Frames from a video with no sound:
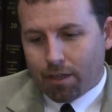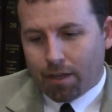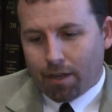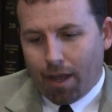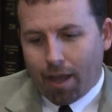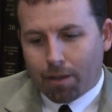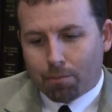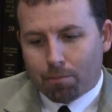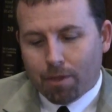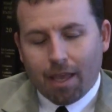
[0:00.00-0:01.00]
and I
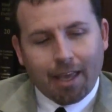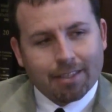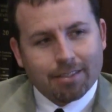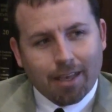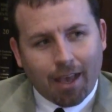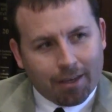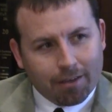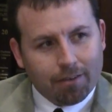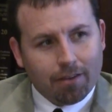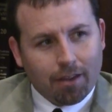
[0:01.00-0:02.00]
am
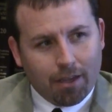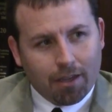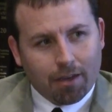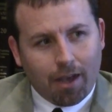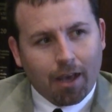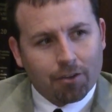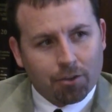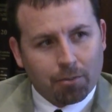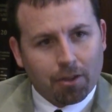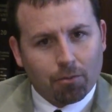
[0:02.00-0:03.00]
excited and honored
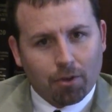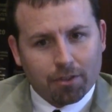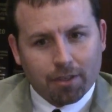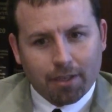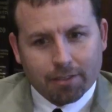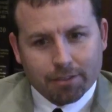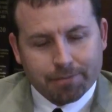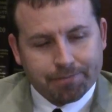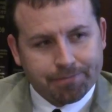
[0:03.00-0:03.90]
to be the one that does it.